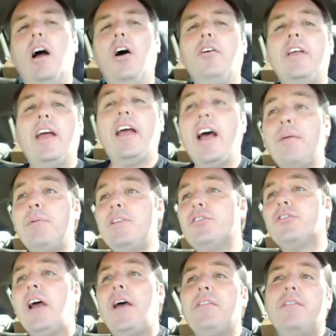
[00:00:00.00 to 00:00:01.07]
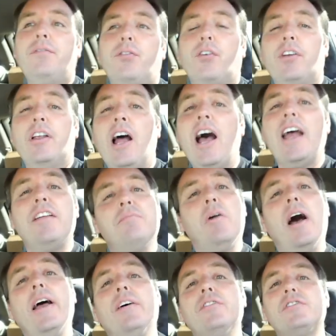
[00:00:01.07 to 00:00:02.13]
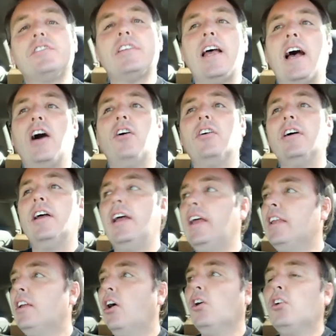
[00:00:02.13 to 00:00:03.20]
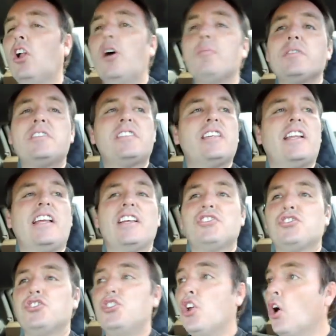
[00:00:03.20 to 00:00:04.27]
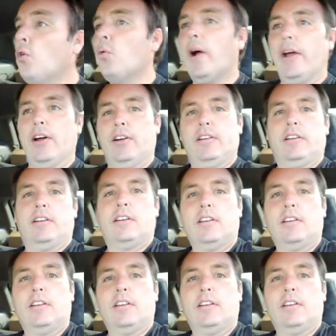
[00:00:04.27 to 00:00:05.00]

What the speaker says: Okay, I've been driving for 9 miles now, and Oklahoma City is nowhere.